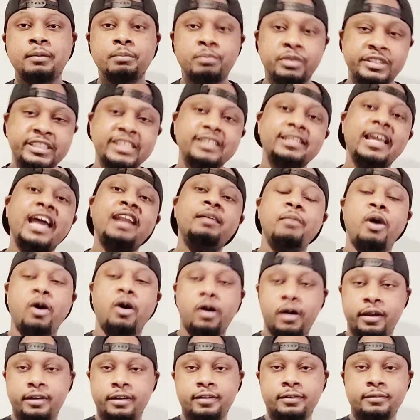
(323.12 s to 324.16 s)
But she let him
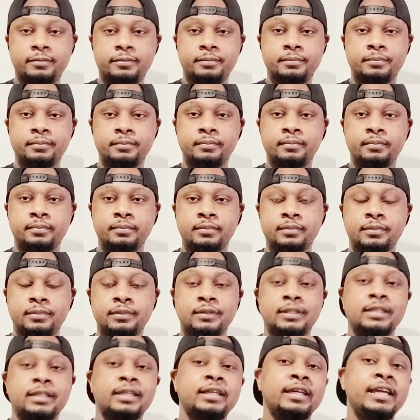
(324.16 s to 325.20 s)
on.
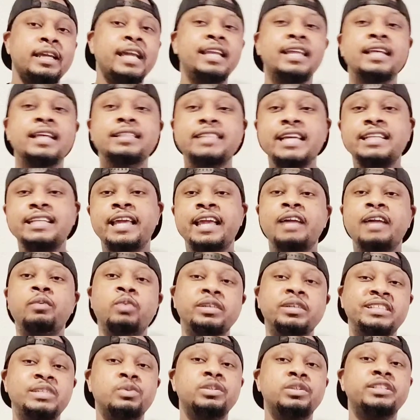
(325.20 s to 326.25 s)
He didn't take the hint
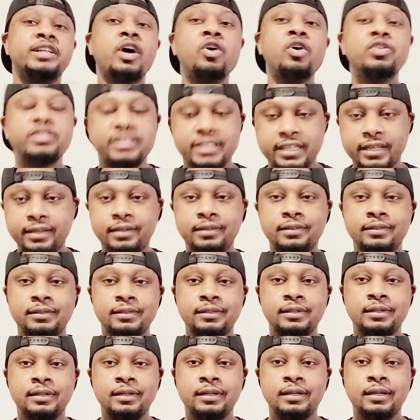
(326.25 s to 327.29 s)
once he was ghosted,
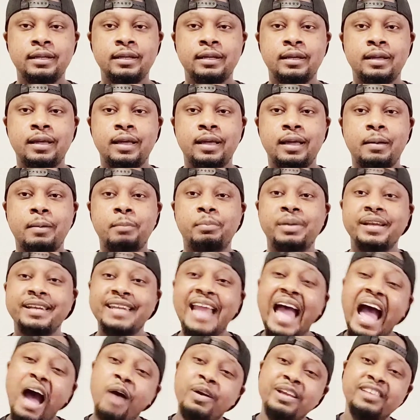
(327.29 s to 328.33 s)
but
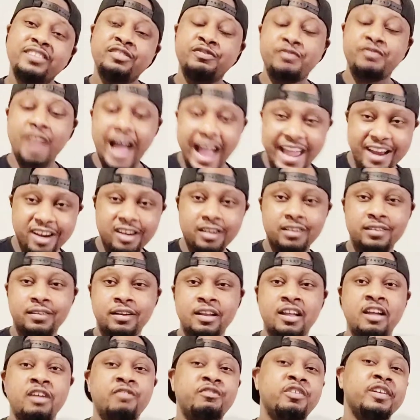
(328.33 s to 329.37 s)
now he's fired
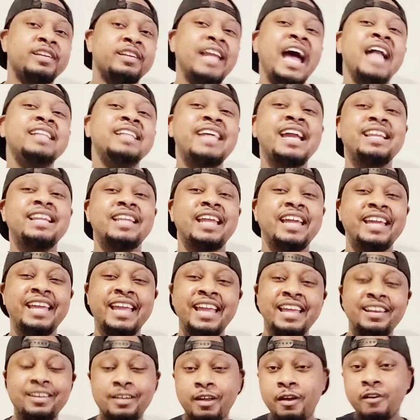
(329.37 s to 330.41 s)
for not taking a
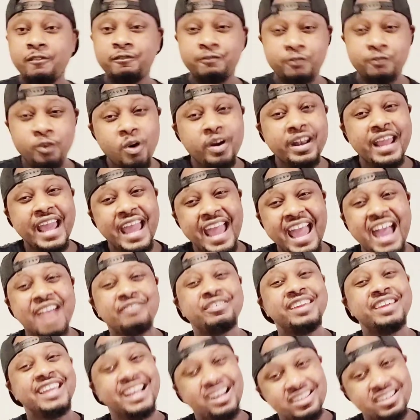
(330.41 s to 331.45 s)
hint four and a
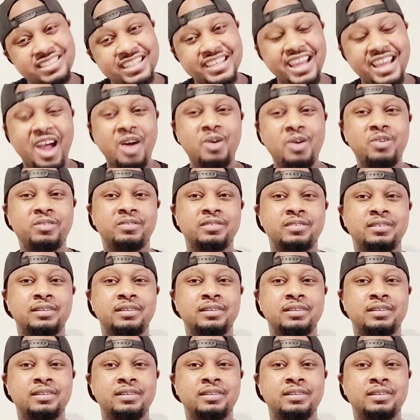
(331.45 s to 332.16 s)
half years ago?